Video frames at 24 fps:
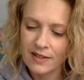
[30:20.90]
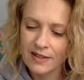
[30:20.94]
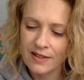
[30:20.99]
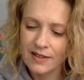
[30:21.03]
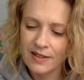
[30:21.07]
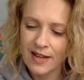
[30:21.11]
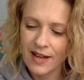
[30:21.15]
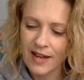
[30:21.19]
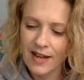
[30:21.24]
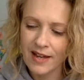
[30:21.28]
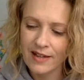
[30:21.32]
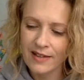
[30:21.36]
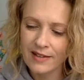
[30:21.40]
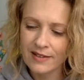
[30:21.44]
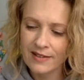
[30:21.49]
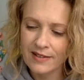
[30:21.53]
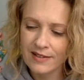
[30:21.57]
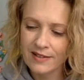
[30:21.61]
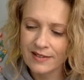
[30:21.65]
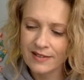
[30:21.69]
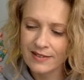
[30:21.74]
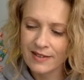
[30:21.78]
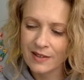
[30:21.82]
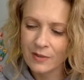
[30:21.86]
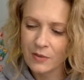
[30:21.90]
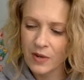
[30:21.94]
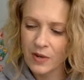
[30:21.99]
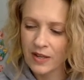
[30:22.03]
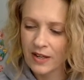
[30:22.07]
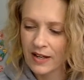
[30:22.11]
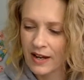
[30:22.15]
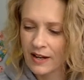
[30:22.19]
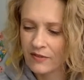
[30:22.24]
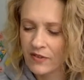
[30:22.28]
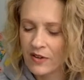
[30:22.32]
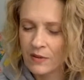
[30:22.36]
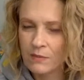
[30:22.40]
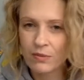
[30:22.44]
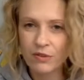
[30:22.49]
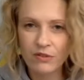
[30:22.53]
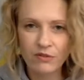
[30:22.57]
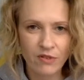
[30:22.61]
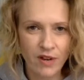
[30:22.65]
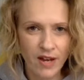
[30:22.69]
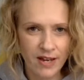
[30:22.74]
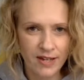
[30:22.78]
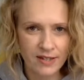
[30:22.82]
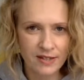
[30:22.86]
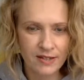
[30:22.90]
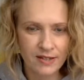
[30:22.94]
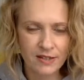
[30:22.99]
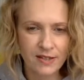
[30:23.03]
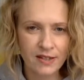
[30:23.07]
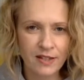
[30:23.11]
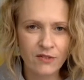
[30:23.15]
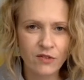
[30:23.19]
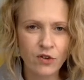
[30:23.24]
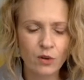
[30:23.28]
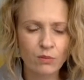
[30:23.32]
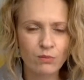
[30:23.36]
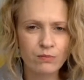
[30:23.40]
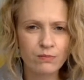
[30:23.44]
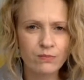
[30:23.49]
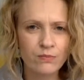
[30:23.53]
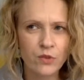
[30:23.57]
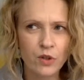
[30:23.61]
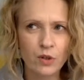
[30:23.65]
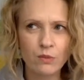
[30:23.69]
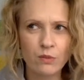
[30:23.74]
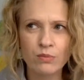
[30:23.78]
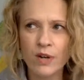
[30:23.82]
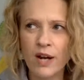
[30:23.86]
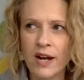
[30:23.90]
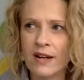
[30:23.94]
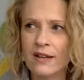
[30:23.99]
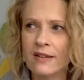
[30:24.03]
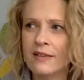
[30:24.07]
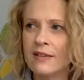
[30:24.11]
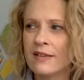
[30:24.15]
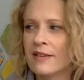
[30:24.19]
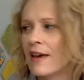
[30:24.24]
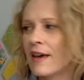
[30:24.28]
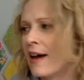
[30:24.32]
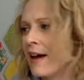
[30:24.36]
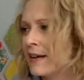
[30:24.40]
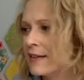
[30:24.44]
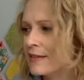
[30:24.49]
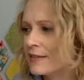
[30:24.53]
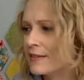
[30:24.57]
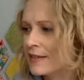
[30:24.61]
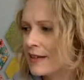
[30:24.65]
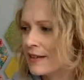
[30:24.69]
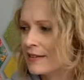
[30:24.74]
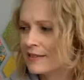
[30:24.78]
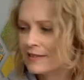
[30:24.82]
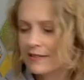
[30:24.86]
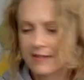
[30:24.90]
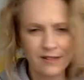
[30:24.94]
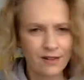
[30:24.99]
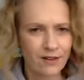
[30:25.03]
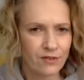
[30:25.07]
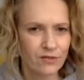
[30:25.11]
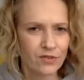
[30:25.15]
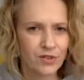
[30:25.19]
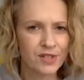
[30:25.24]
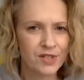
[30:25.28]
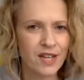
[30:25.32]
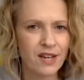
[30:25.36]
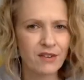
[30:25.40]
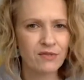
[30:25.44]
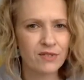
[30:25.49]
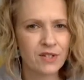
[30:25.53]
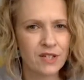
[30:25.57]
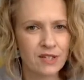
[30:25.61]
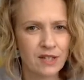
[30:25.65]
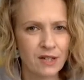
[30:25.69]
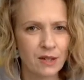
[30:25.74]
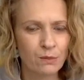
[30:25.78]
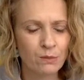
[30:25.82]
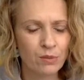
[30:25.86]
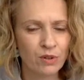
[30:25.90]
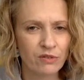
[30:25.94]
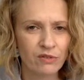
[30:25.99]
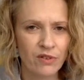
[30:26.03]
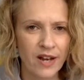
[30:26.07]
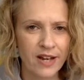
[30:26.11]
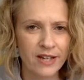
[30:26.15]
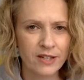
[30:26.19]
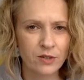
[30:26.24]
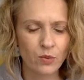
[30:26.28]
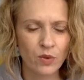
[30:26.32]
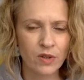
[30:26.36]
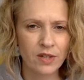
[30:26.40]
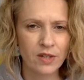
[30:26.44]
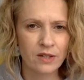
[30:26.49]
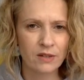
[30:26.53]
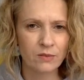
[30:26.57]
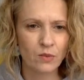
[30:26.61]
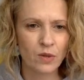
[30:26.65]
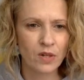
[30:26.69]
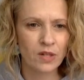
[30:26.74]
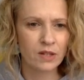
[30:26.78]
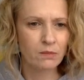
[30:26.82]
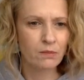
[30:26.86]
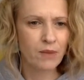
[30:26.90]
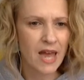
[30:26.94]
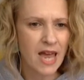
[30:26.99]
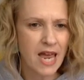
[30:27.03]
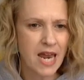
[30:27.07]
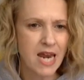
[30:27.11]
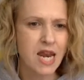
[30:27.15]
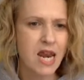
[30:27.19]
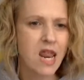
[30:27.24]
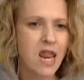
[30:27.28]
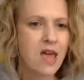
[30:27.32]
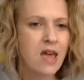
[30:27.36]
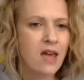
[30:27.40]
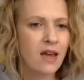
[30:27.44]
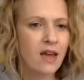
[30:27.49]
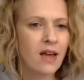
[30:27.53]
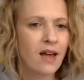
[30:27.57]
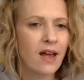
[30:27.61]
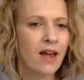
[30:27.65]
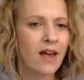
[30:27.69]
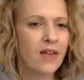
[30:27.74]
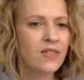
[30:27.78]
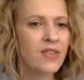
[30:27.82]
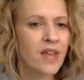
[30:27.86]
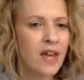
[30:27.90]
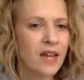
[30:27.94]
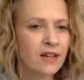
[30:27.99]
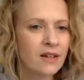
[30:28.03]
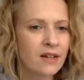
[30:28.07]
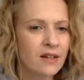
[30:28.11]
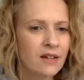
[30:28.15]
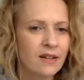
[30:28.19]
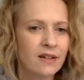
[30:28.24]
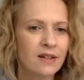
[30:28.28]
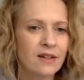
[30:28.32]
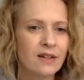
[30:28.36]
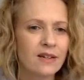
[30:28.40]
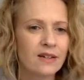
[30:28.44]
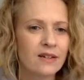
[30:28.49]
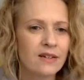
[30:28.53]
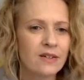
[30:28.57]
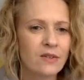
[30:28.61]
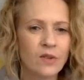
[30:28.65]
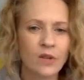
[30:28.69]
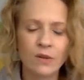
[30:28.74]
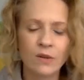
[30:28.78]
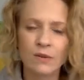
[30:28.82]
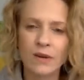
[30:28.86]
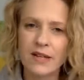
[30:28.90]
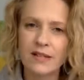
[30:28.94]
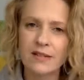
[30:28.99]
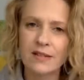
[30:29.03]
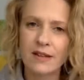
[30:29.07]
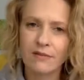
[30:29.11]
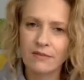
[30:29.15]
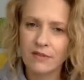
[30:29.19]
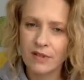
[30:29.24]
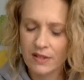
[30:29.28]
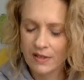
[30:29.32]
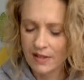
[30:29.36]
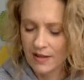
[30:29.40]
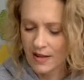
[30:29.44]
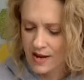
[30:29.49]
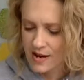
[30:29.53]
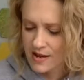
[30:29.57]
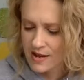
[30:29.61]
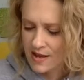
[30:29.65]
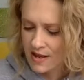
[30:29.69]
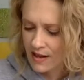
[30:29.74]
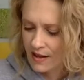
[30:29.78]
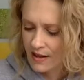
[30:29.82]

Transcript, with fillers: as a way to kind of improvise, to give your, your brain that sense of safety to improvise within with pen. And then you can erase everything.